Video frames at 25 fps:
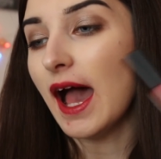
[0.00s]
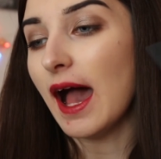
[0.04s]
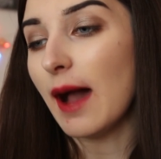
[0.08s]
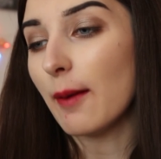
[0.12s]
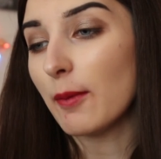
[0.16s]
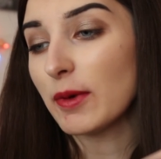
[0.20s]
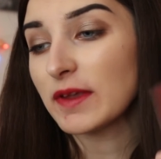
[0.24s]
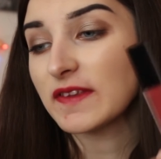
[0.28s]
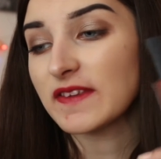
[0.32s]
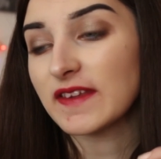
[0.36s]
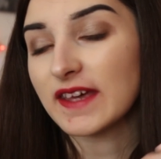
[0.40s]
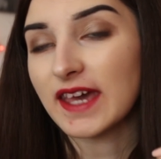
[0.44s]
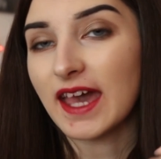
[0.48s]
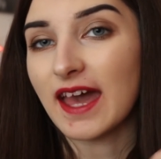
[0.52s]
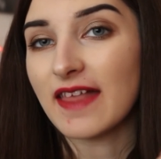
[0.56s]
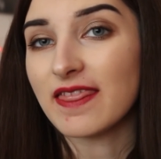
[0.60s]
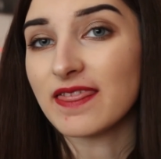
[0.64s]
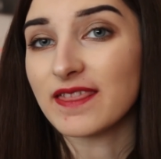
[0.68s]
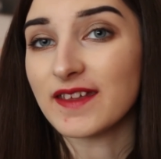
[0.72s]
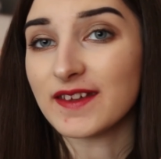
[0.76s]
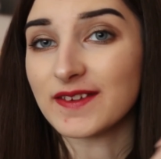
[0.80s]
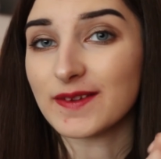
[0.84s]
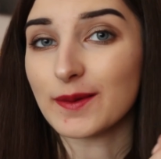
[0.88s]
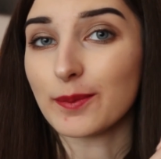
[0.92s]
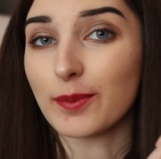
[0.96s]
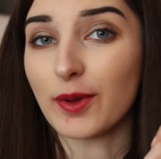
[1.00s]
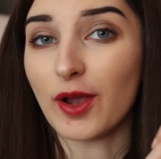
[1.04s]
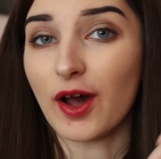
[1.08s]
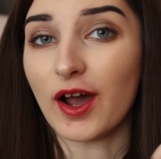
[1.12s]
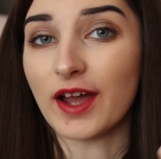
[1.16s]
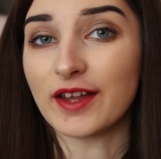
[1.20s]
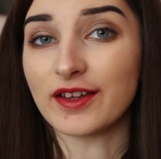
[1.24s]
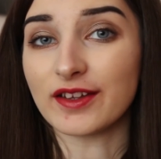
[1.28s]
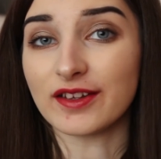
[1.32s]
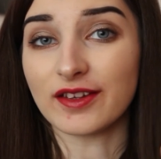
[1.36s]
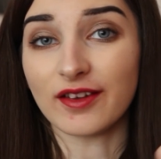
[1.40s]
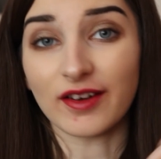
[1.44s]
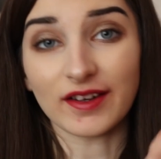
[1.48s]
And once again, this
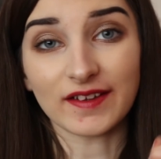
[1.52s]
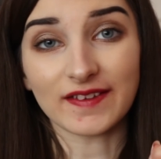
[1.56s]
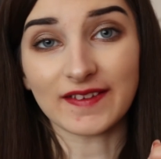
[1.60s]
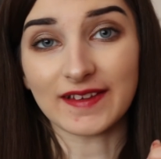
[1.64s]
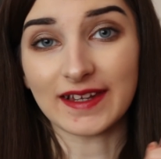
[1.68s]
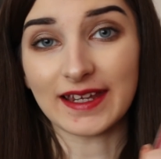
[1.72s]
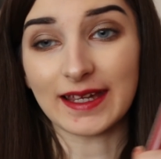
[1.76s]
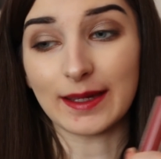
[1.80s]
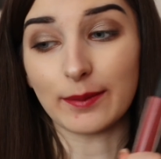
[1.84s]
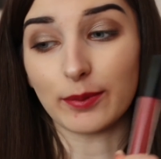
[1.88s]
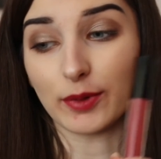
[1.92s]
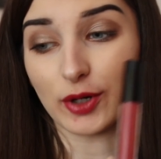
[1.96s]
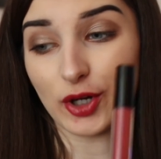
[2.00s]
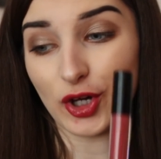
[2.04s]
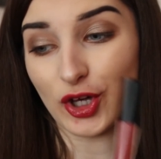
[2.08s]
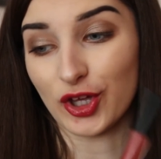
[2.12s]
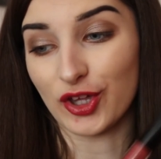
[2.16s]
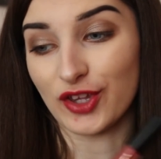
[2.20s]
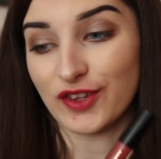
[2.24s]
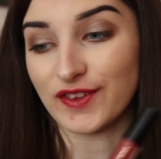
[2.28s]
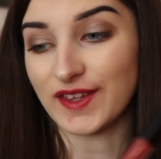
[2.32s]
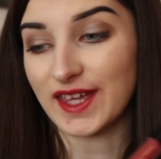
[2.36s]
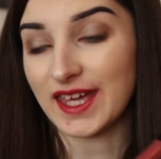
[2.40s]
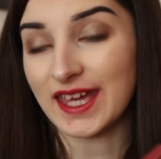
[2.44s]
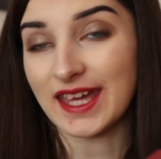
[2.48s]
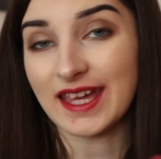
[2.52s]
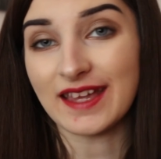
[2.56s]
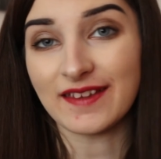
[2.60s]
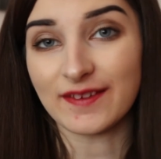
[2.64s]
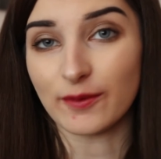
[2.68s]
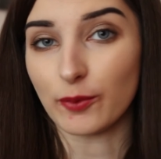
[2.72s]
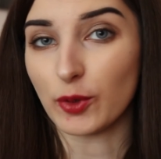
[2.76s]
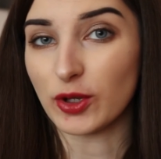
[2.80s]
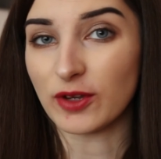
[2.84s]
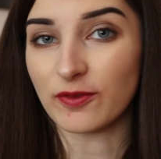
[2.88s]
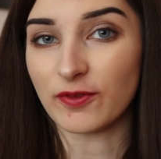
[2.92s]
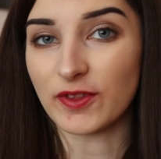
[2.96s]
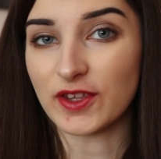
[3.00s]
applied nicely because it is
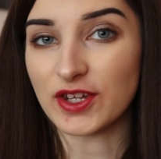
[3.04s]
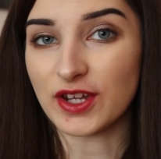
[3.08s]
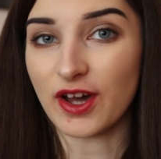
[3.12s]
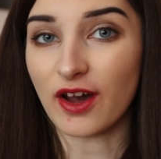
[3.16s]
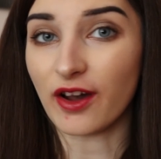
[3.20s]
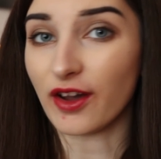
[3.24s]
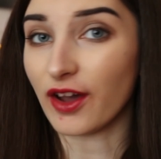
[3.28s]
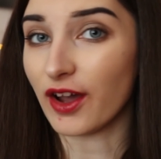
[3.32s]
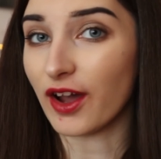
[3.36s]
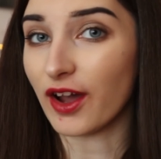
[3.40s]
one of the darker